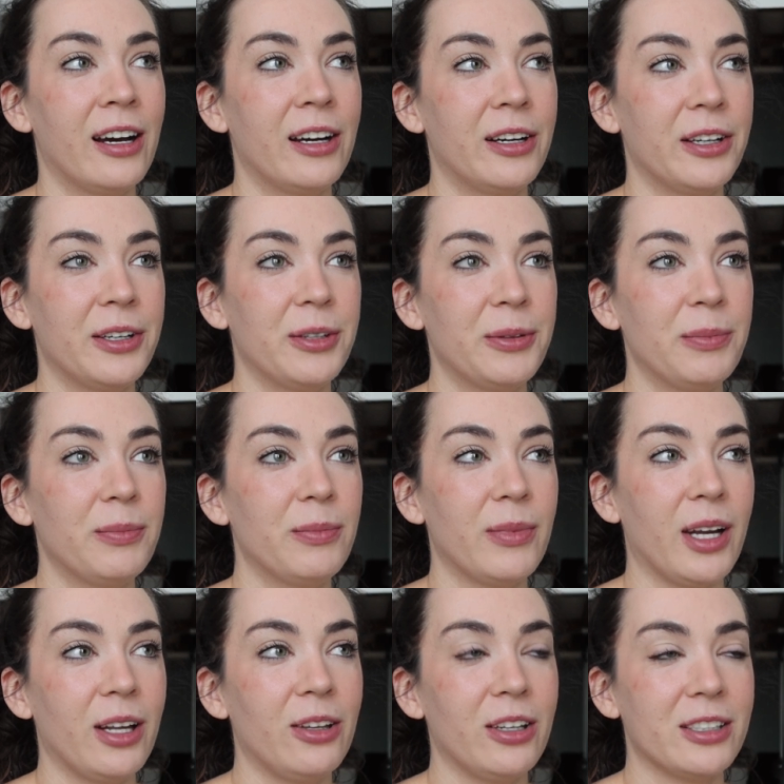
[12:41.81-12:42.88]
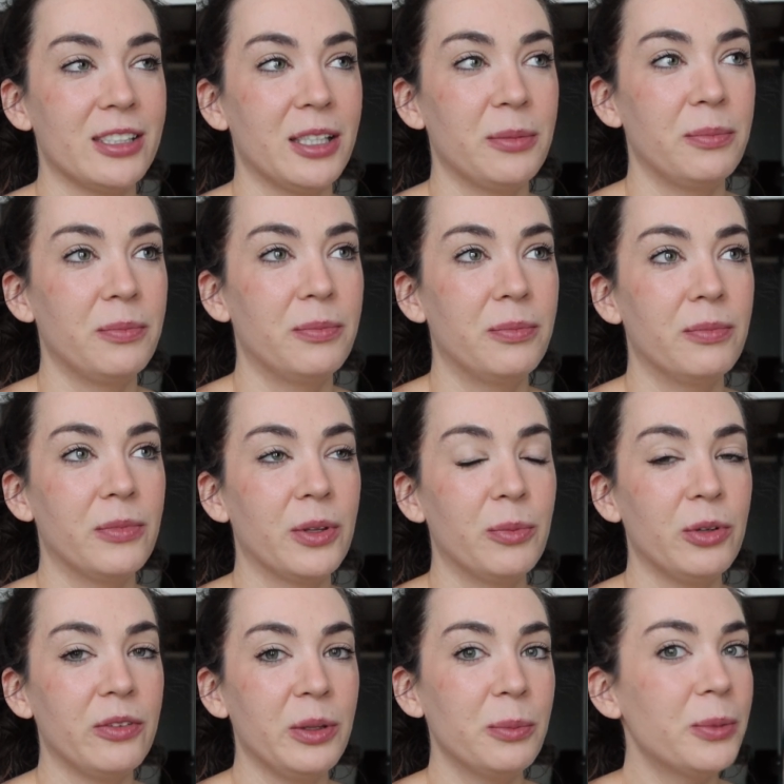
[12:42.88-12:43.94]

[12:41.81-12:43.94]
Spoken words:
I looked up the movie